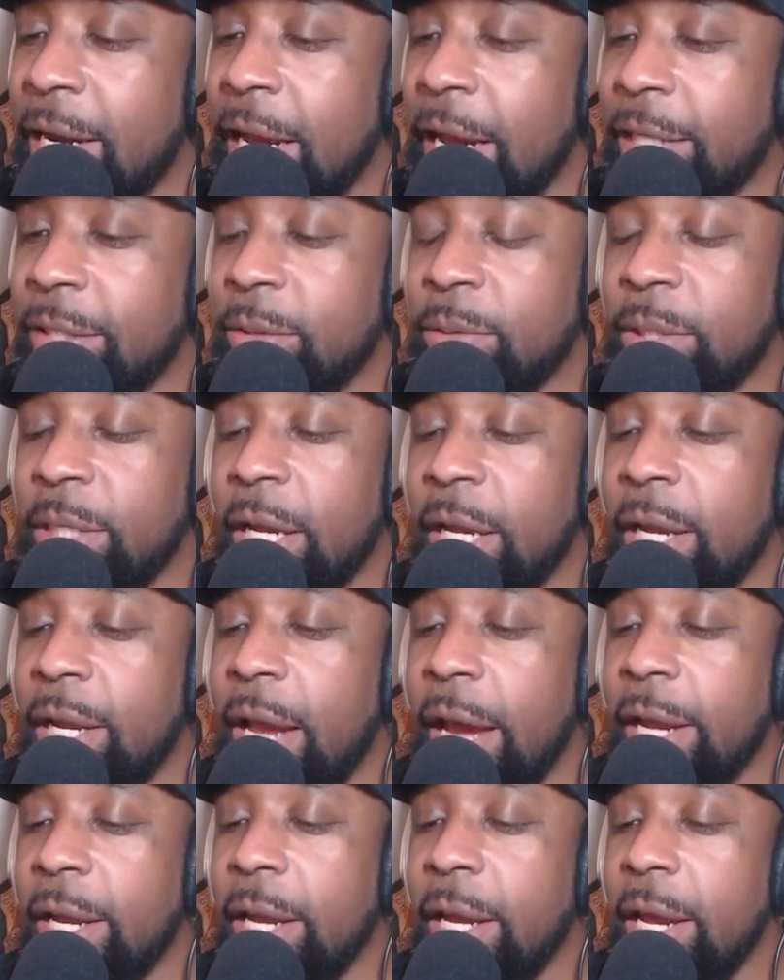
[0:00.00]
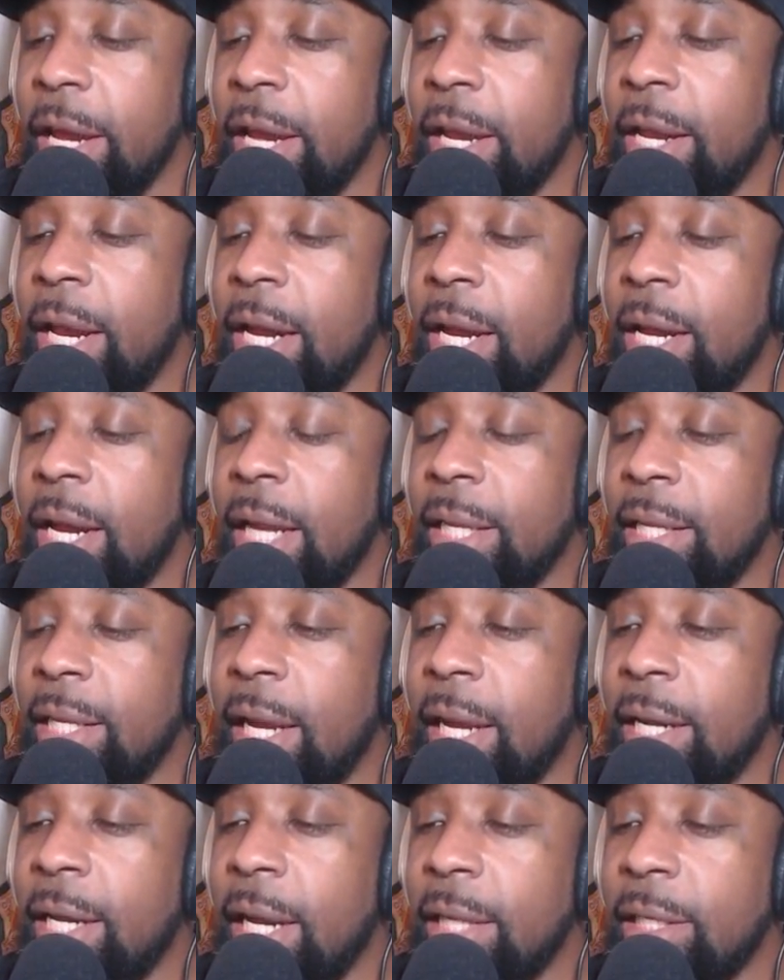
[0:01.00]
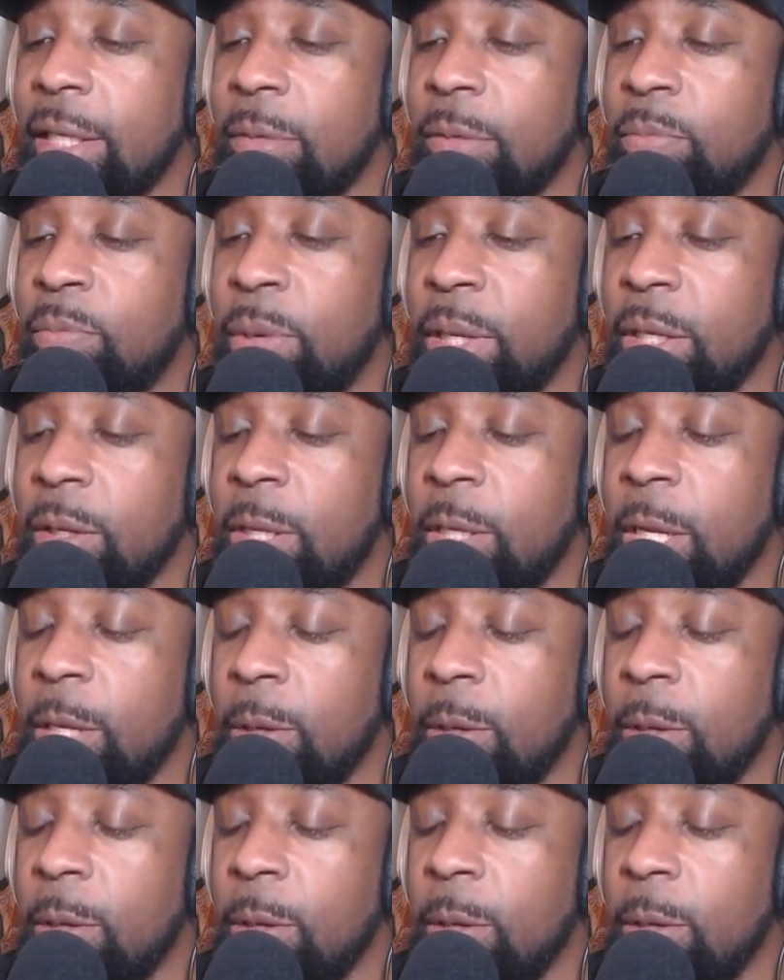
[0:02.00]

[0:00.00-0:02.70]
That's what I'm saying. Like, not to beat a